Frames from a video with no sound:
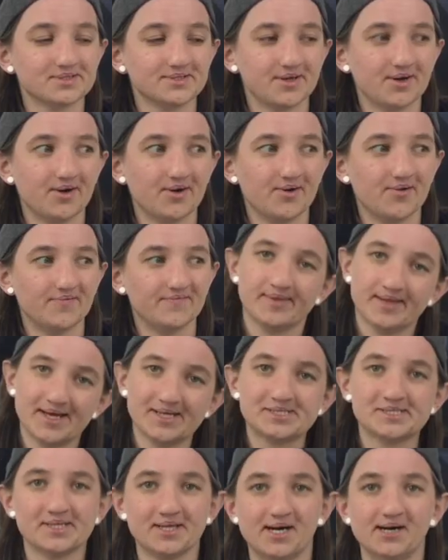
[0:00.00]
So
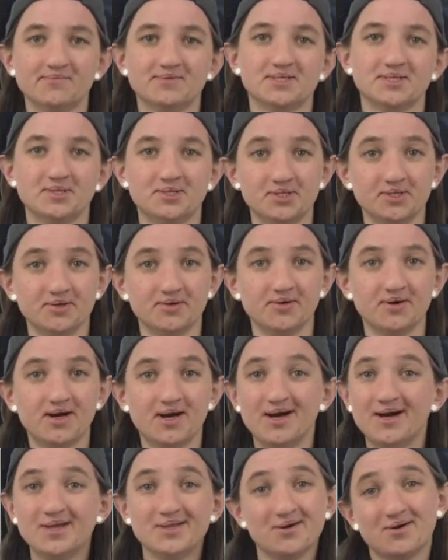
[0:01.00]
that's an option too.
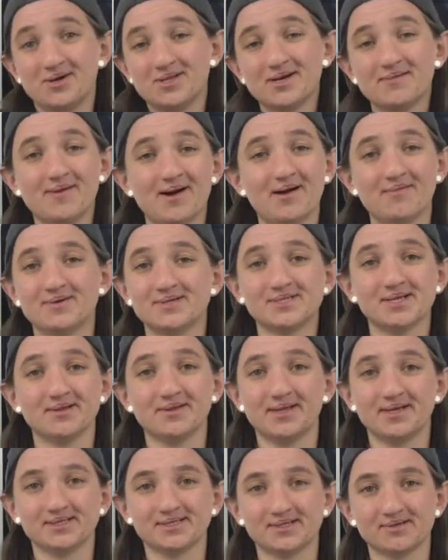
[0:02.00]
The only time I ever sell
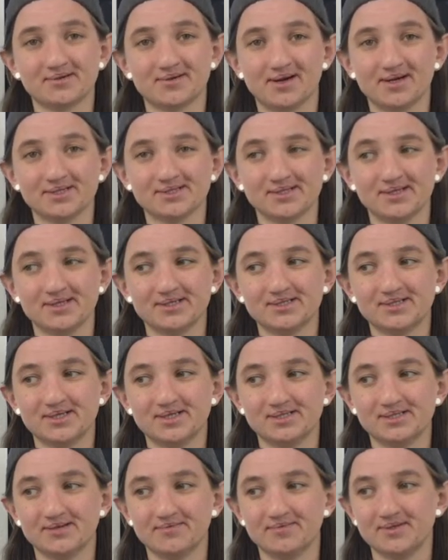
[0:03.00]
things on Craigslist
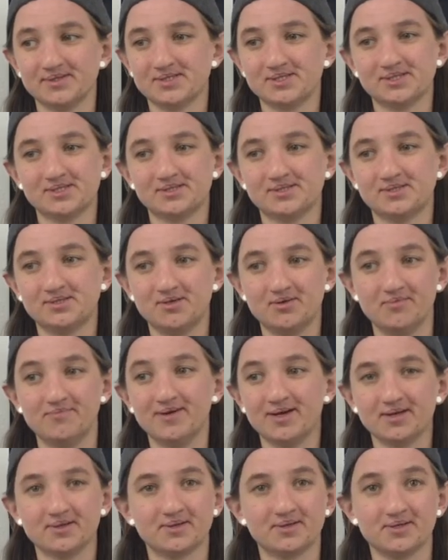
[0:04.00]
is if it's too
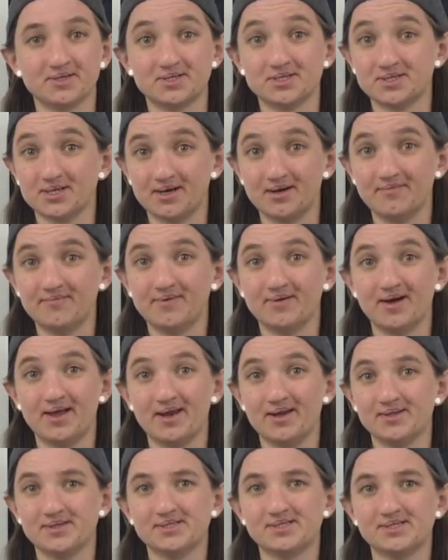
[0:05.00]
big to ship
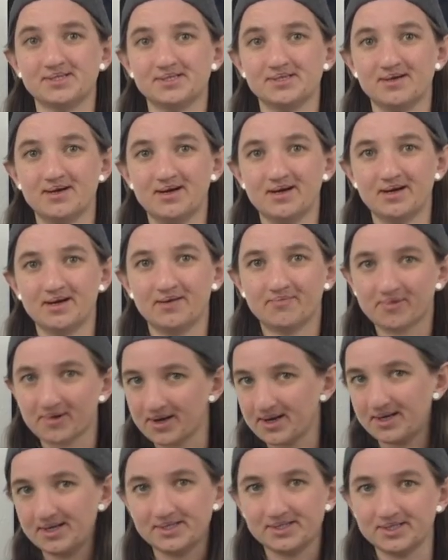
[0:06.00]
and it's
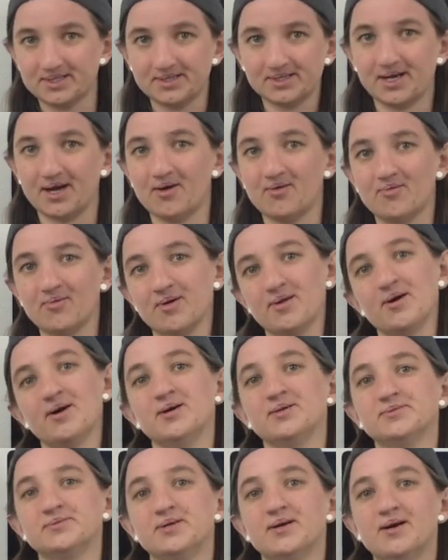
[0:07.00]
pretty easy to get rid
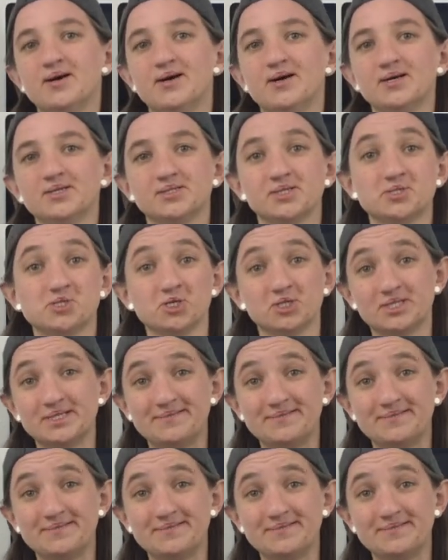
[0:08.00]
of, such as